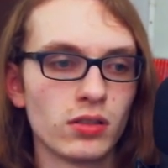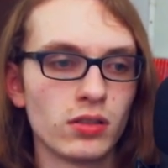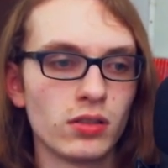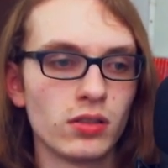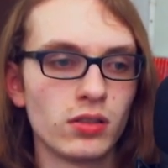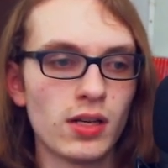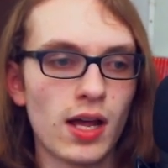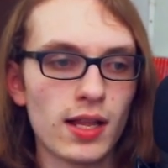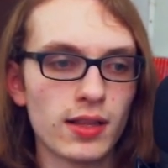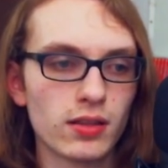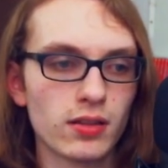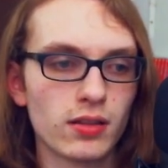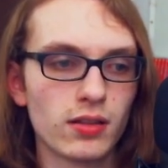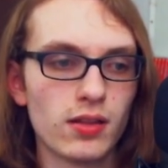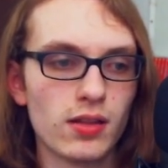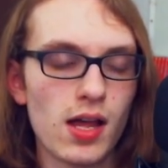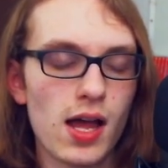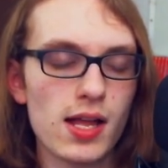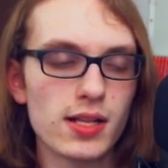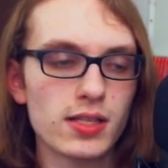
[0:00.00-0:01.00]
Not
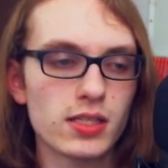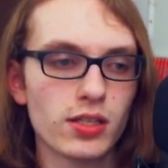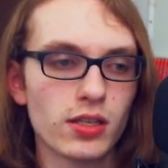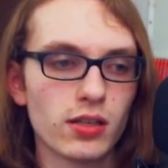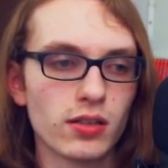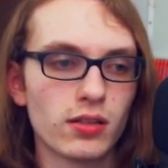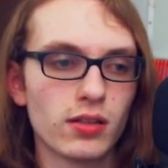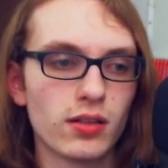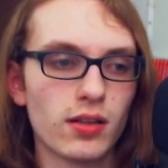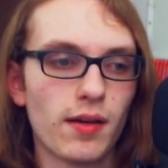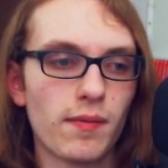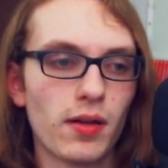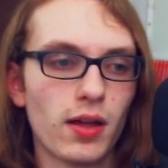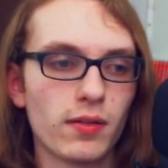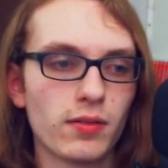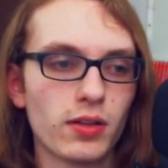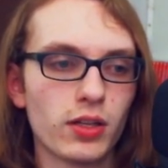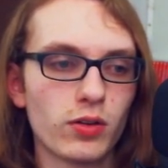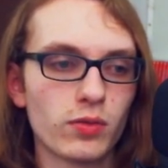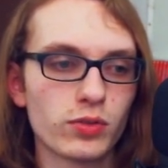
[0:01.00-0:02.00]

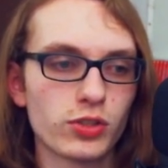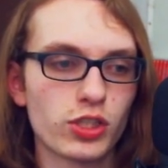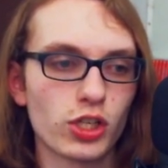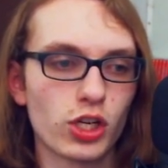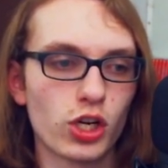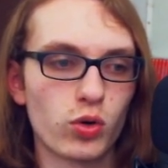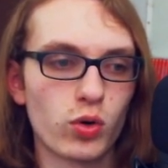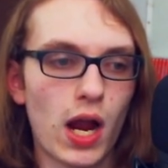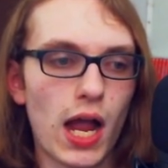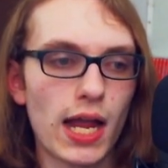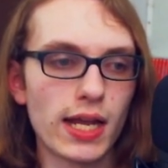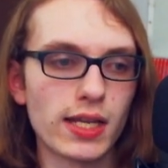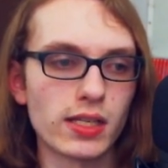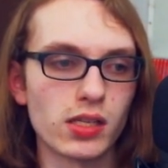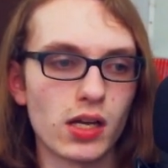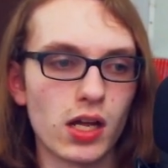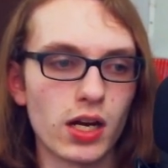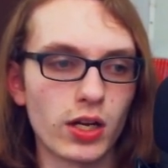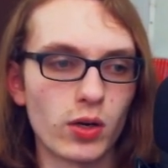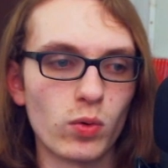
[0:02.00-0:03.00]
to, I don't decry
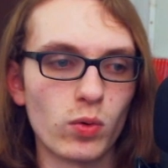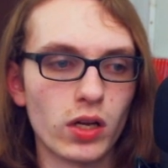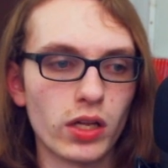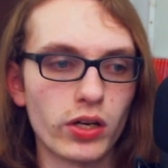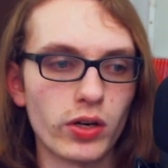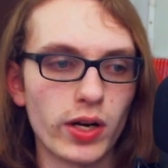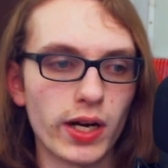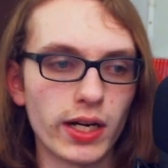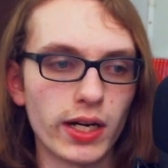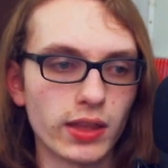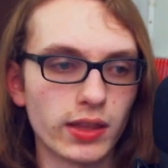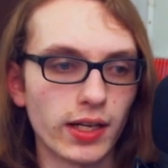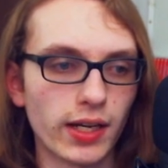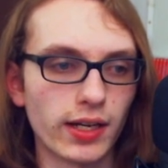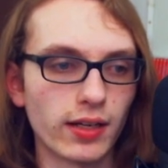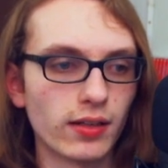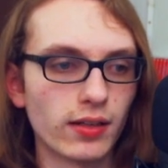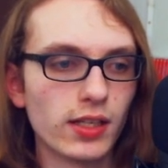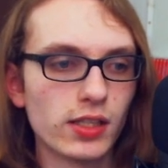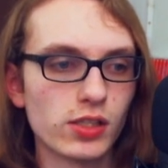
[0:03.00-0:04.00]
Sonic 1 or
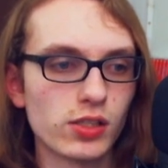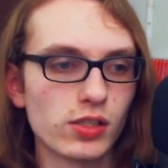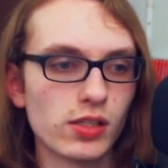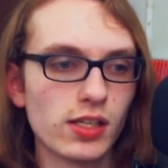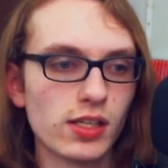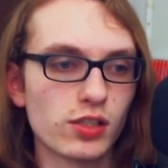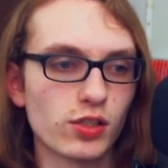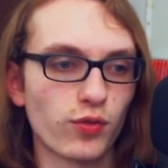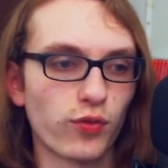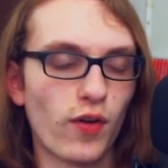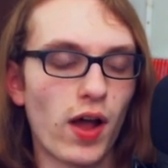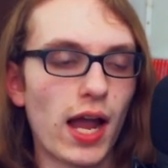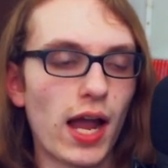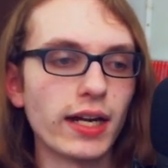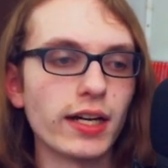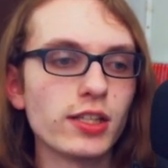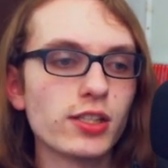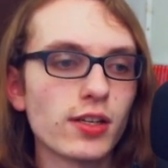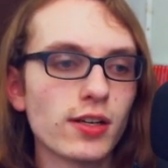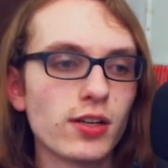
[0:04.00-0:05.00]
anything. It's fine.
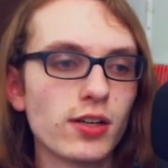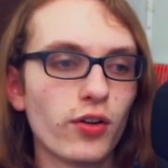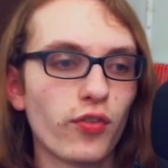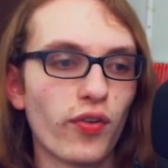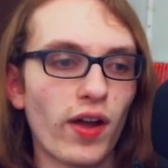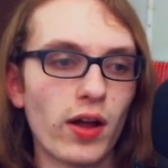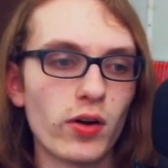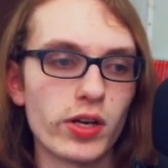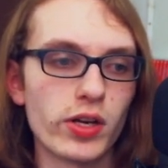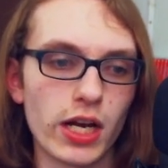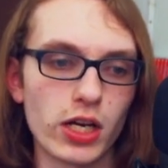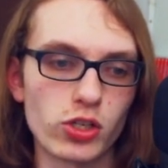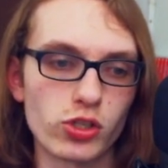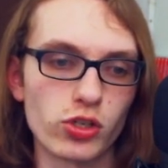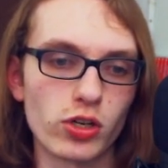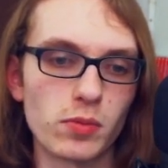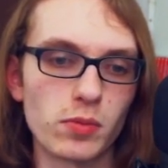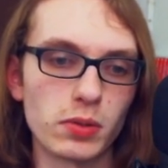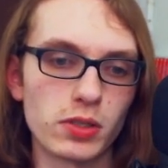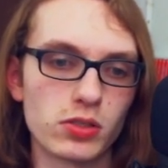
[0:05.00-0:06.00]
It's a good
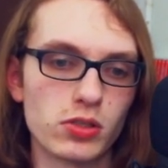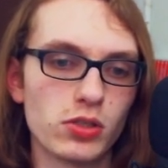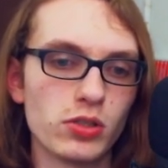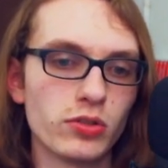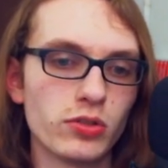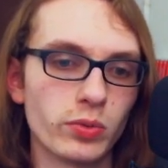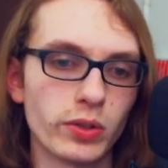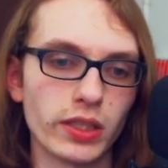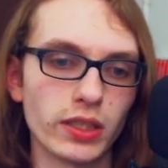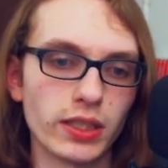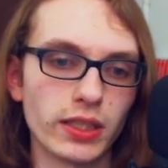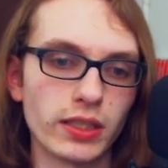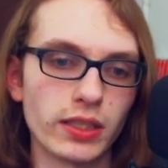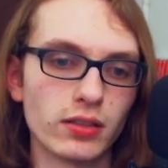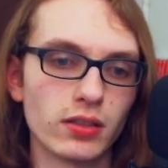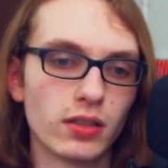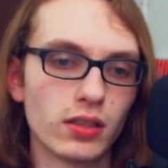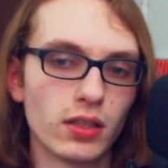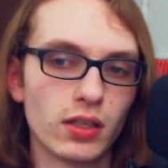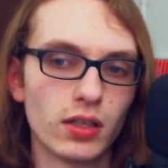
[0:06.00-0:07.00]
foundation, but 2 really...
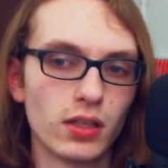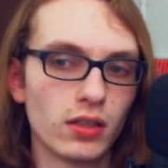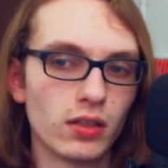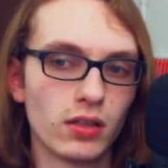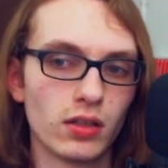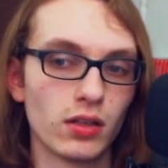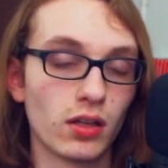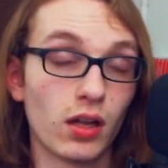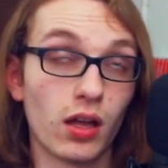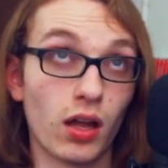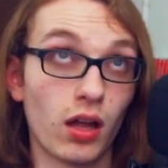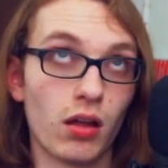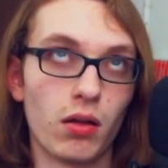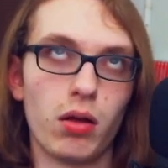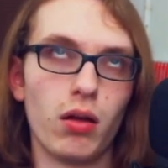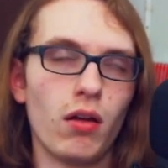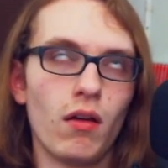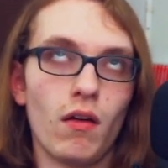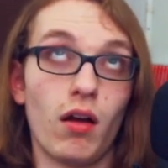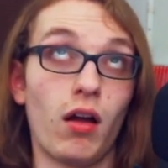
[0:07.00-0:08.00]

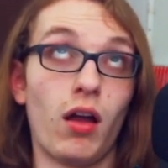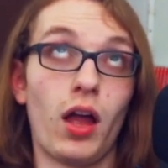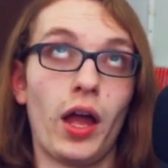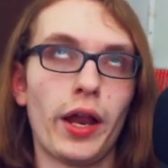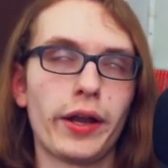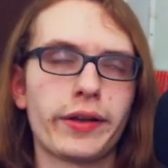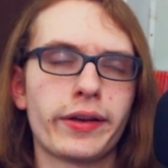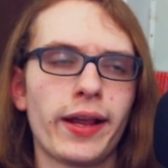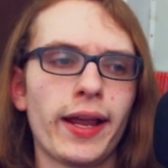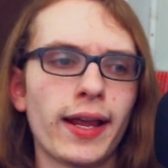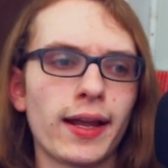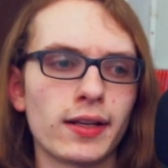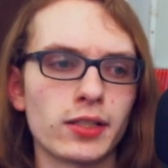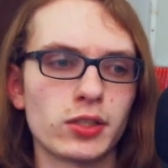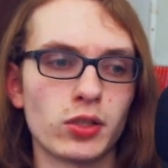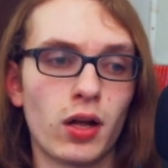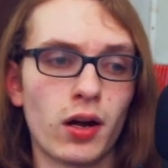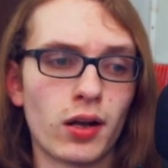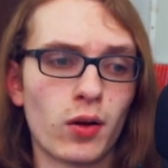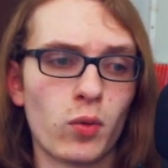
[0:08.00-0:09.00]
Hot take,
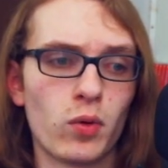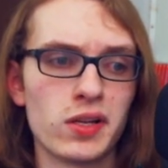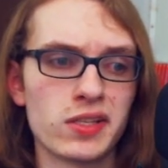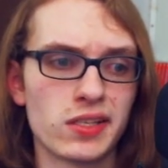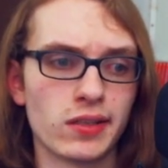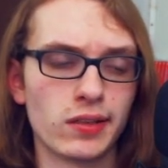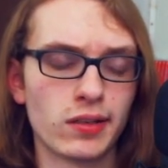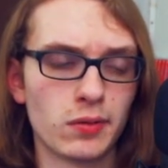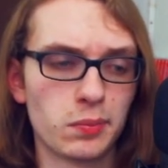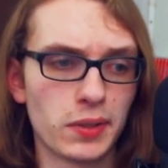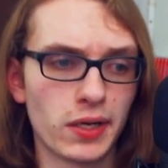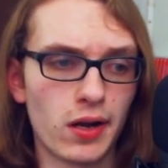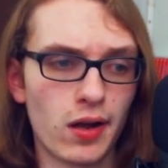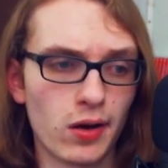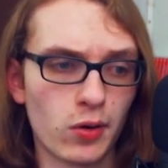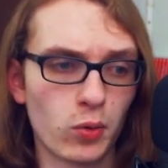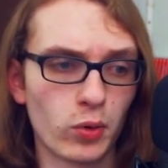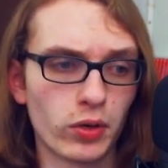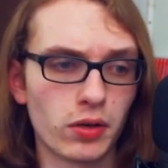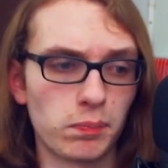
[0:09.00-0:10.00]
Sonic 1's a little bit
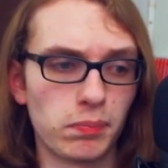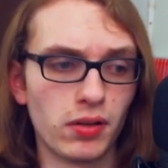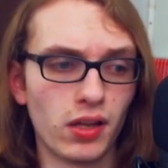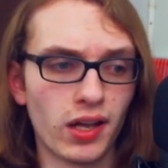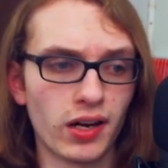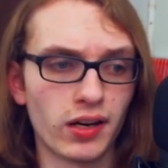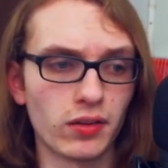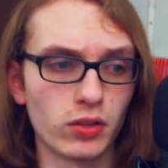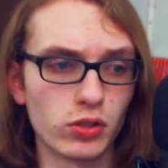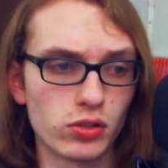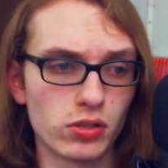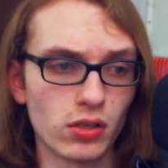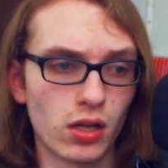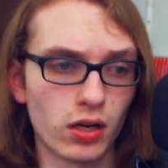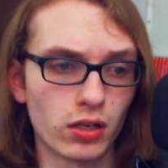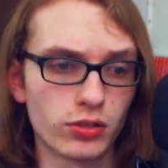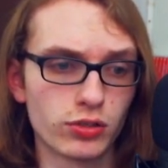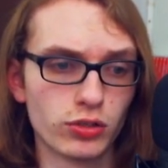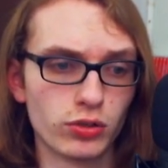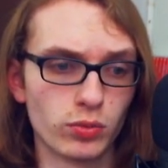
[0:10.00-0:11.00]
awkward to play, and then
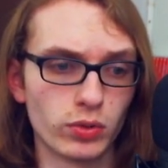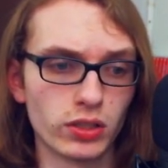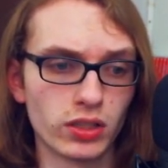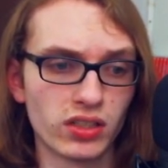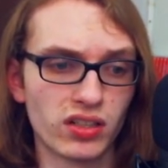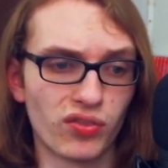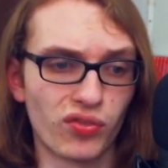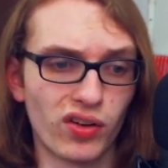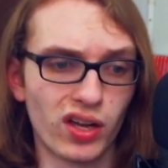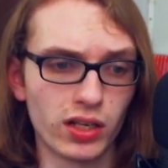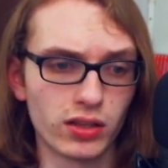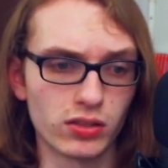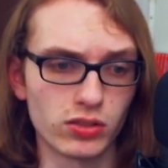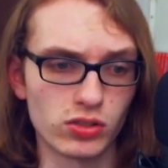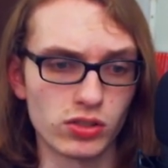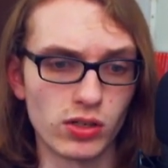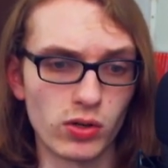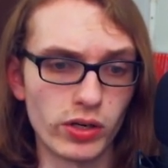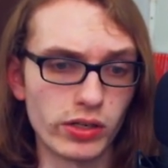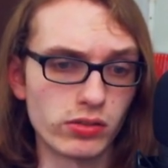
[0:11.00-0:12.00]
Sonic 2 really defined the
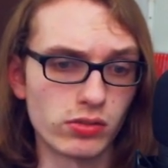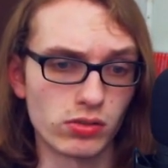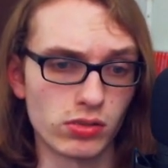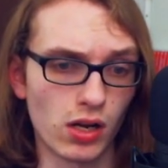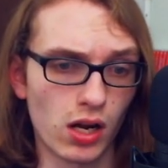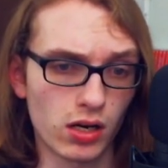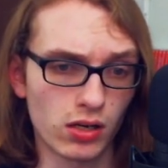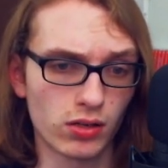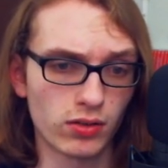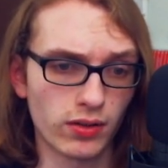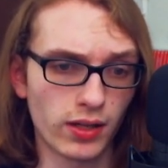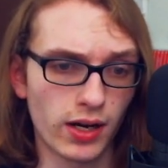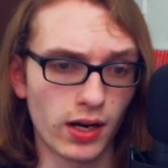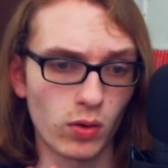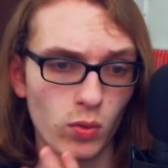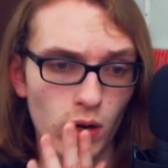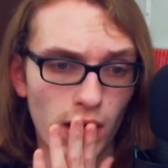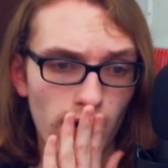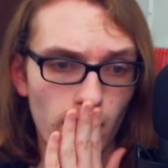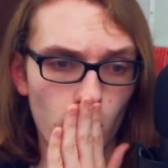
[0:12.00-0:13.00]
series. Shocker there,
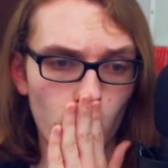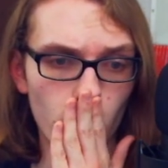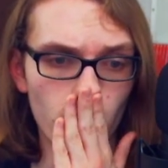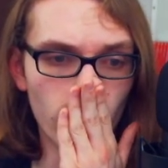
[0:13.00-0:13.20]
wow.